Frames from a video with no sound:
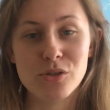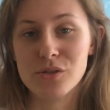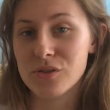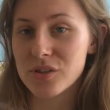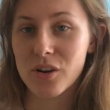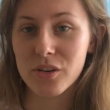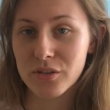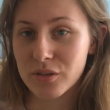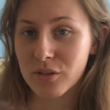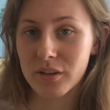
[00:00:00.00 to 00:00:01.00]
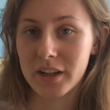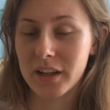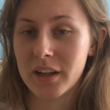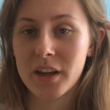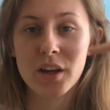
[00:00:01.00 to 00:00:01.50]
once you start the
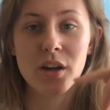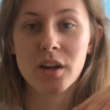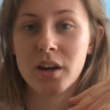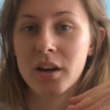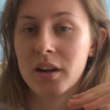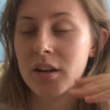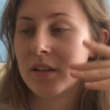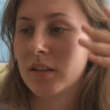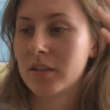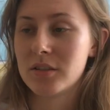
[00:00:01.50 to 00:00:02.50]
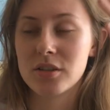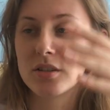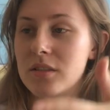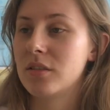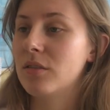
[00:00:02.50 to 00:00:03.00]
degree, just